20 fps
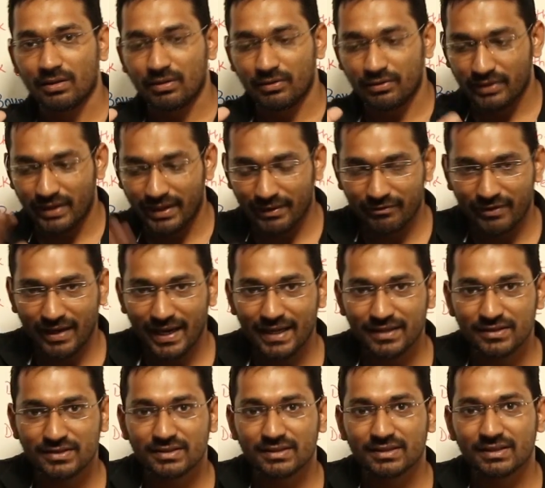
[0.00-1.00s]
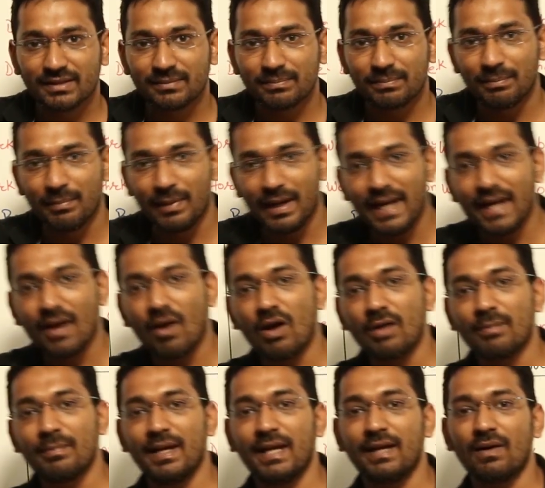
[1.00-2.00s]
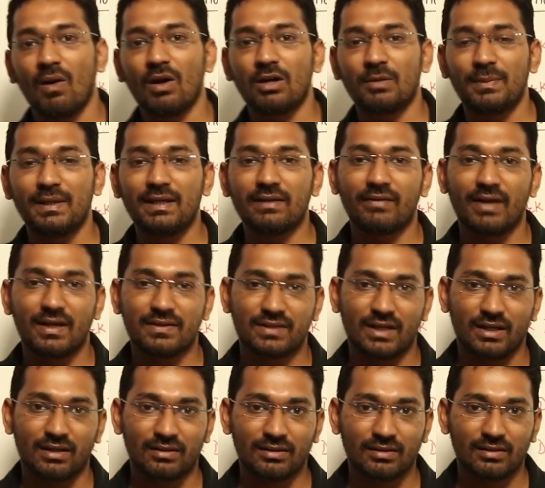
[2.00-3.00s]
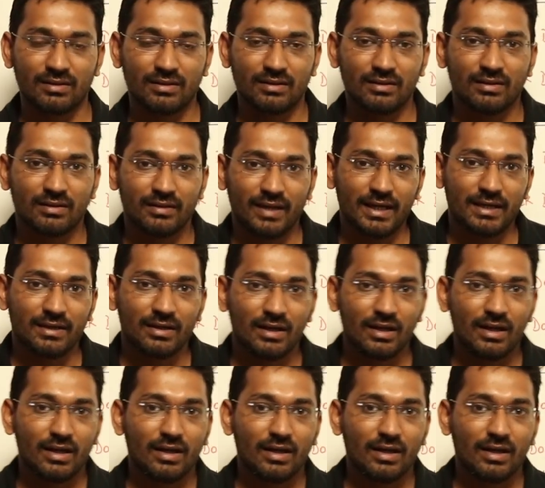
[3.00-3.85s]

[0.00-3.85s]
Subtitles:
Weights may or may not be raising. Right?